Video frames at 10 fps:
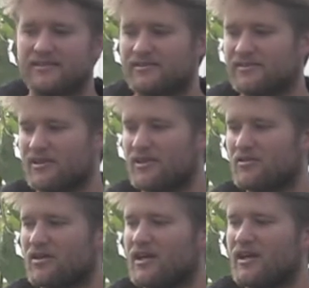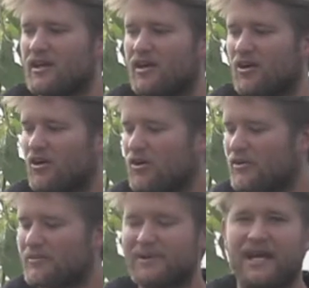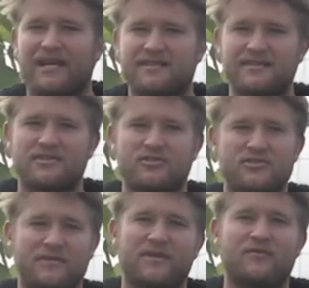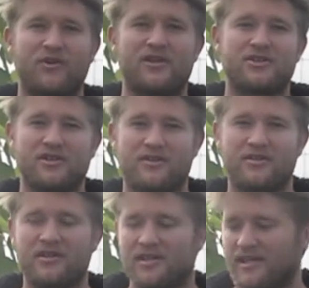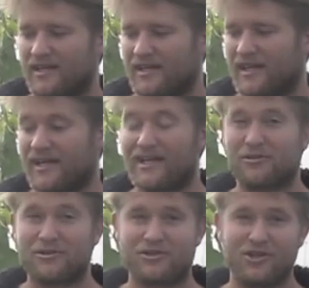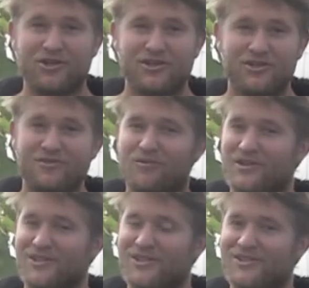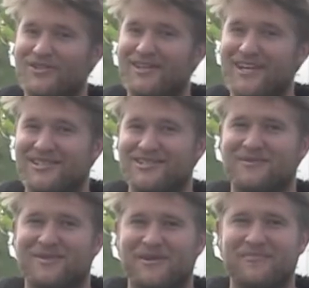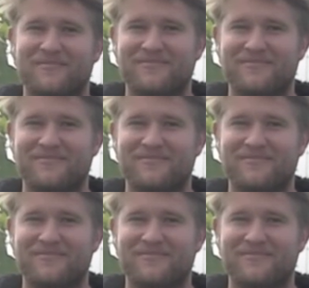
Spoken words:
So all the plants do something for each other, and I will show you what you can do in the kitchen with them.